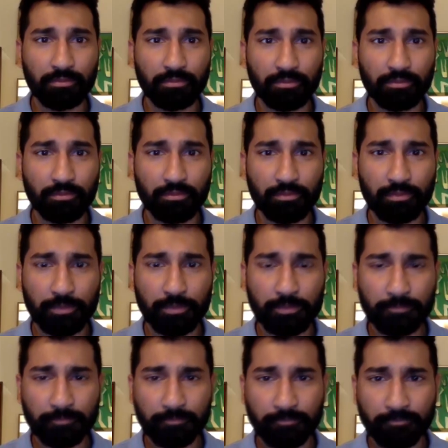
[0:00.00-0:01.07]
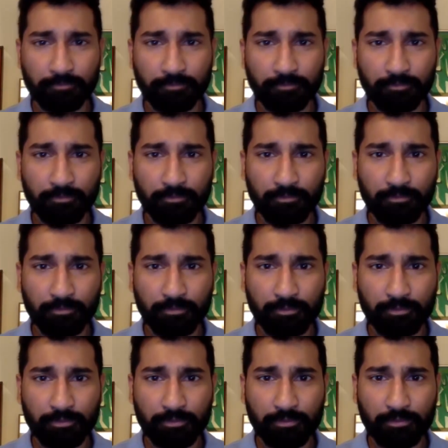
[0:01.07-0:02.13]

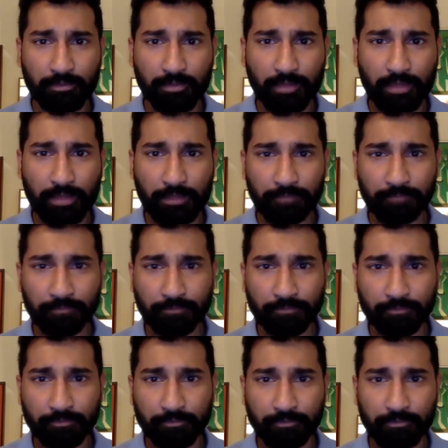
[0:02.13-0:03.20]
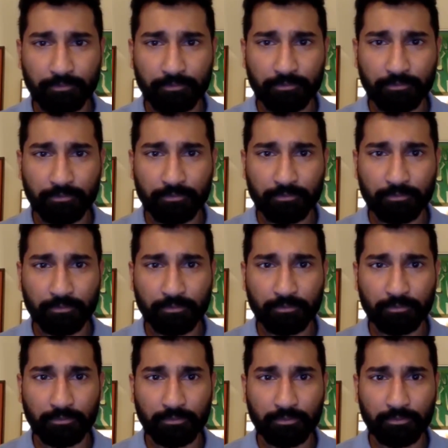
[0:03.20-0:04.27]

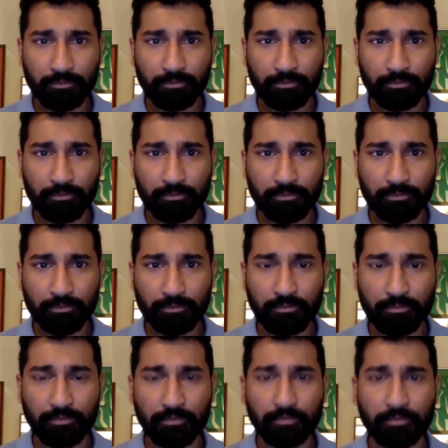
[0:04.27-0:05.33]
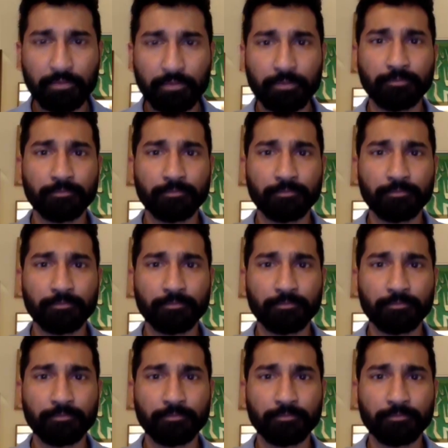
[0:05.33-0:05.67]
(not speaking)